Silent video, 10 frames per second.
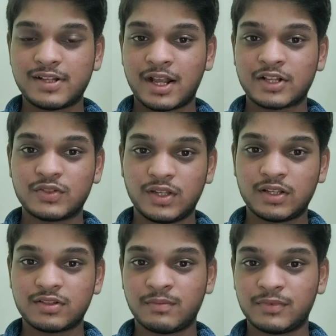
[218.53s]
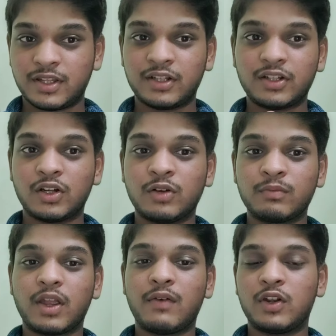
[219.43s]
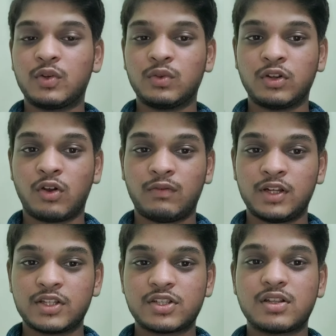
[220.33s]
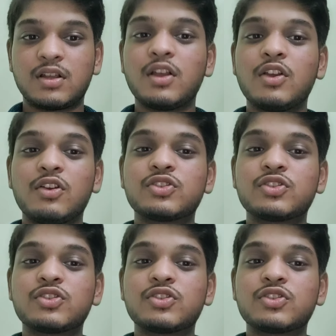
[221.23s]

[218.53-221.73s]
That's actually a something term given to the novelist.